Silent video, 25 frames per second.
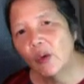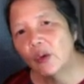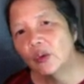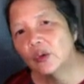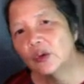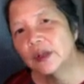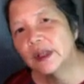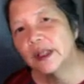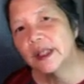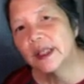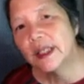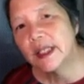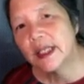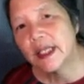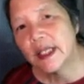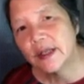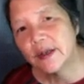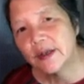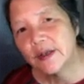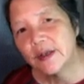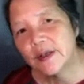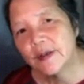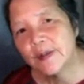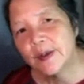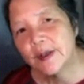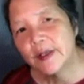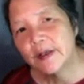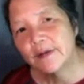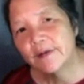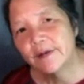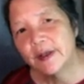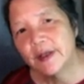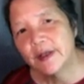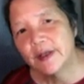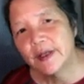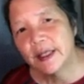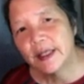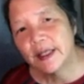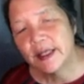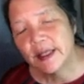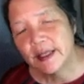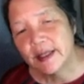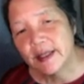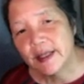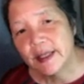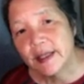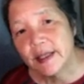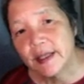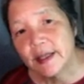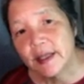only near specific that
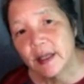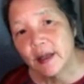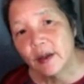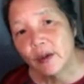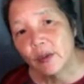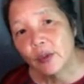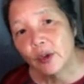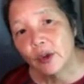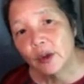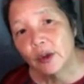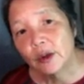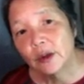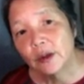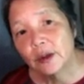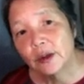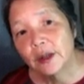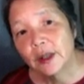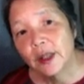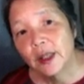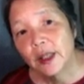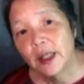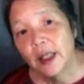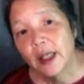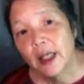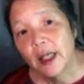exists in the world.